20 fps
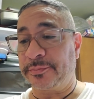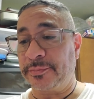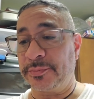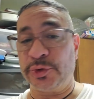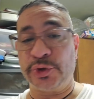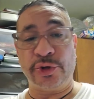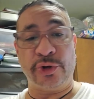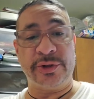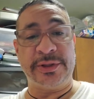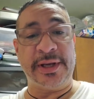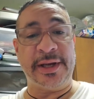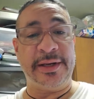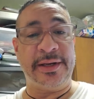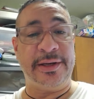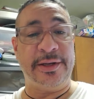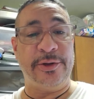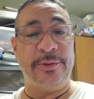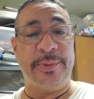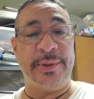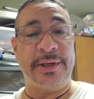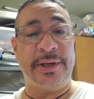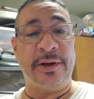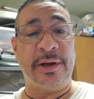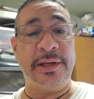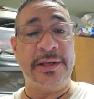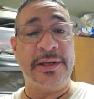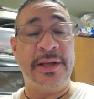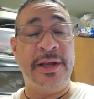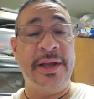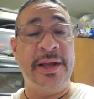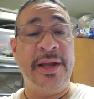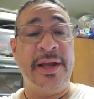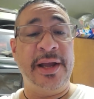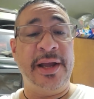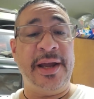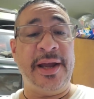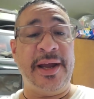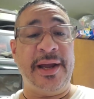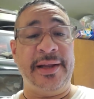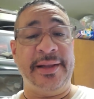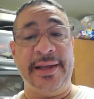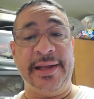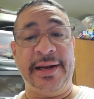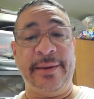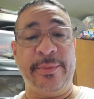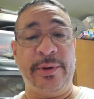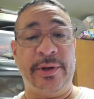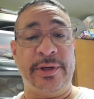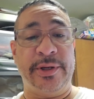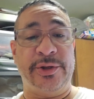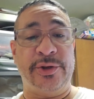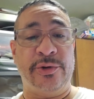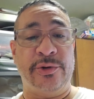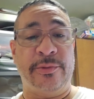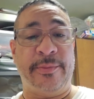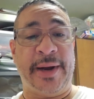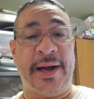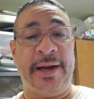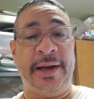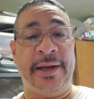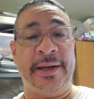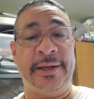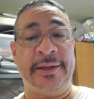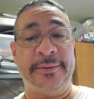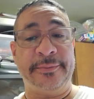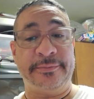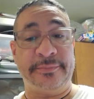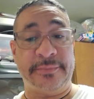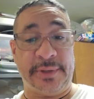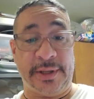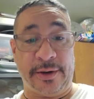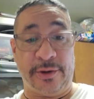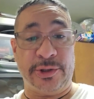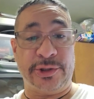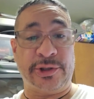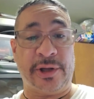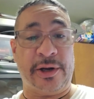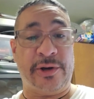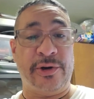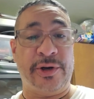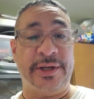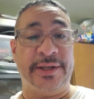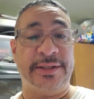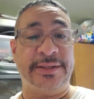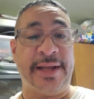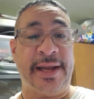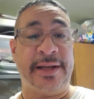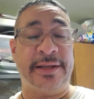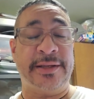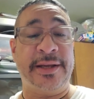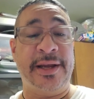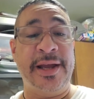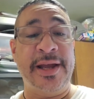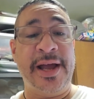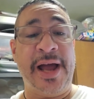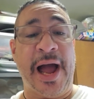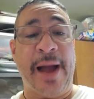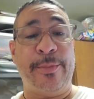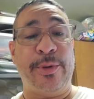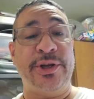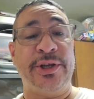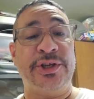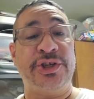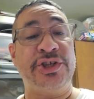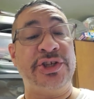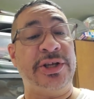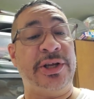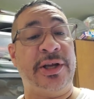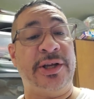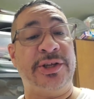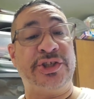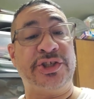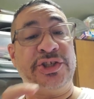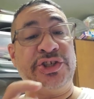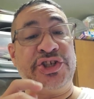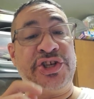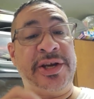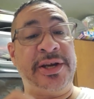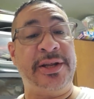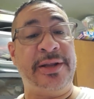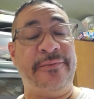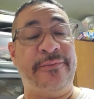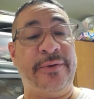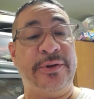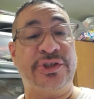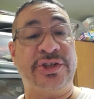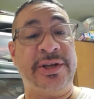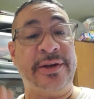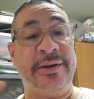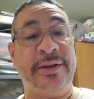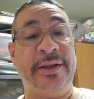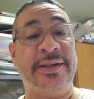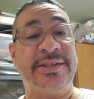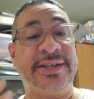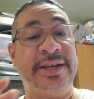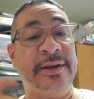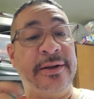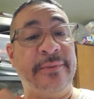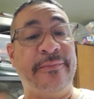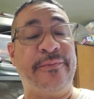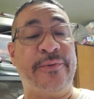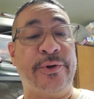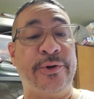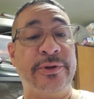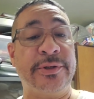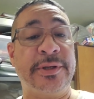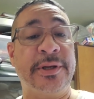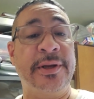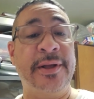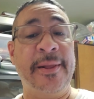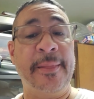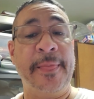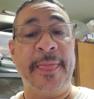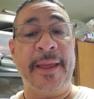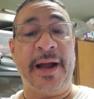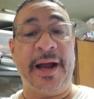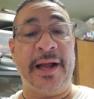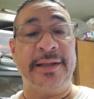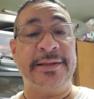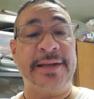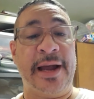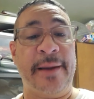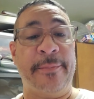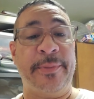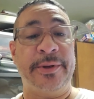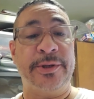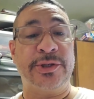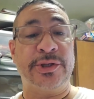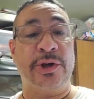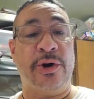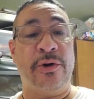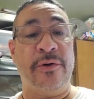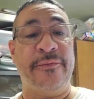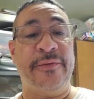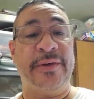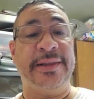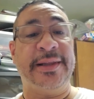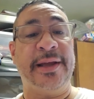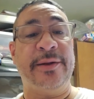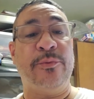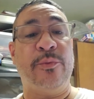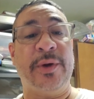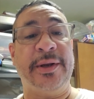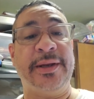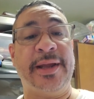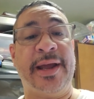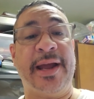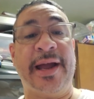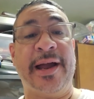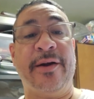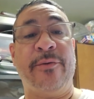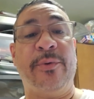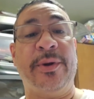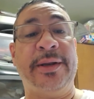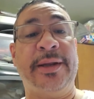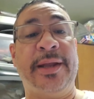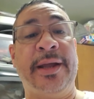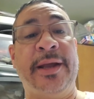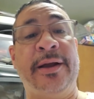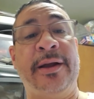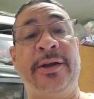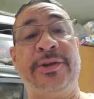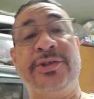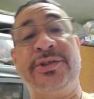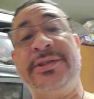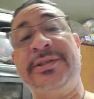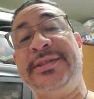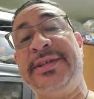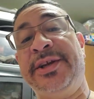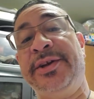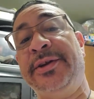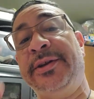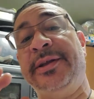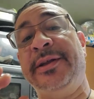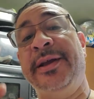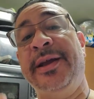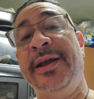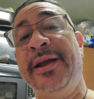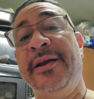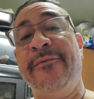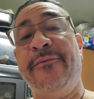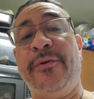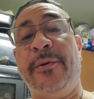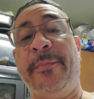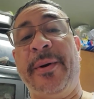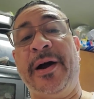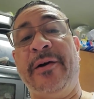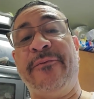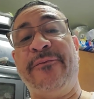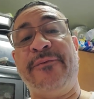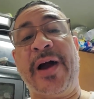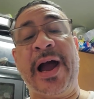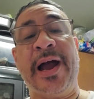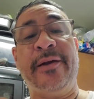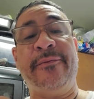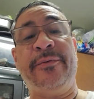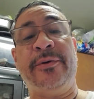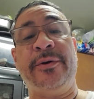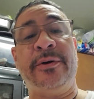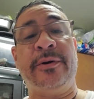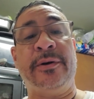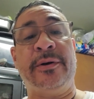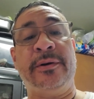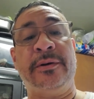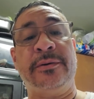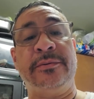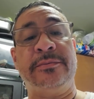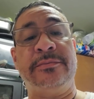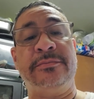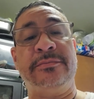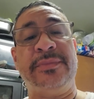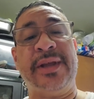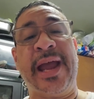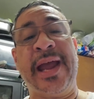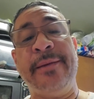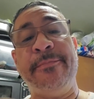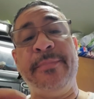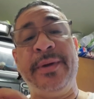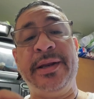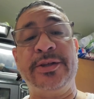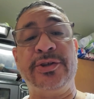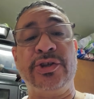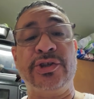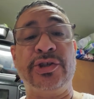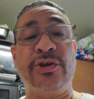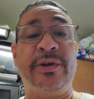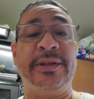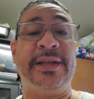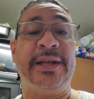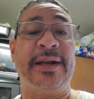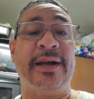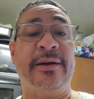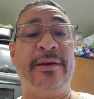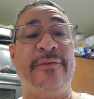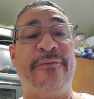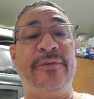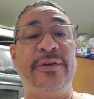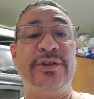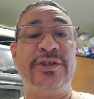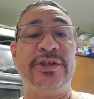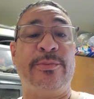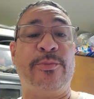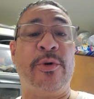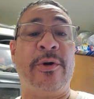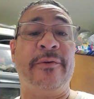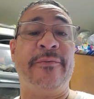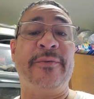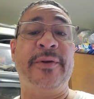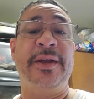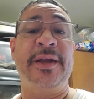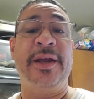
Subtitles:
sauteed a little bit of garlic, and then I'm gonna start cooking the steaks. I'm gonna sear them first on top of the stove, and then when they seared for about 5 or 8 minutes or so, and then I'm gonna finish them off